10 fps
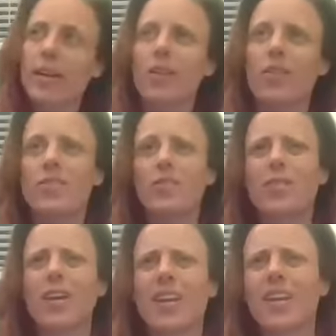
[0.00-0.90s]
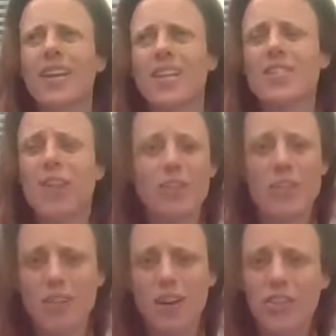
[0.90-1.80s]
And also, like, it's very
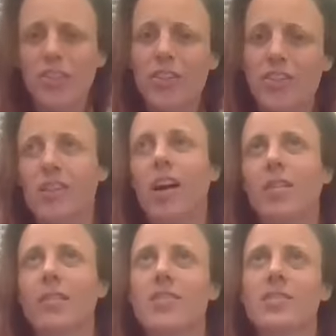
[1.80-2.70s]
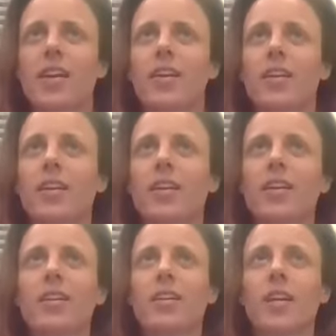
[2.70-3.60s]
dishonoring to God, because like
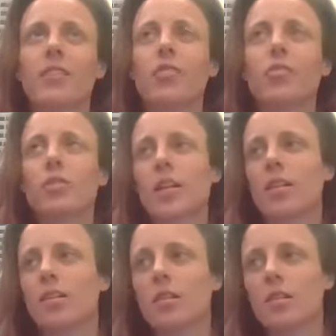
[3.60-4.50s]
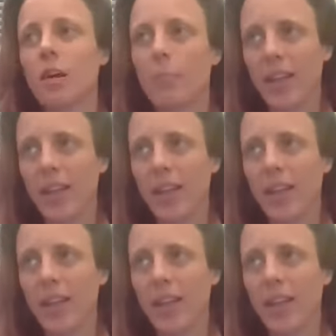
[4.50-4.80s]
if you looked at a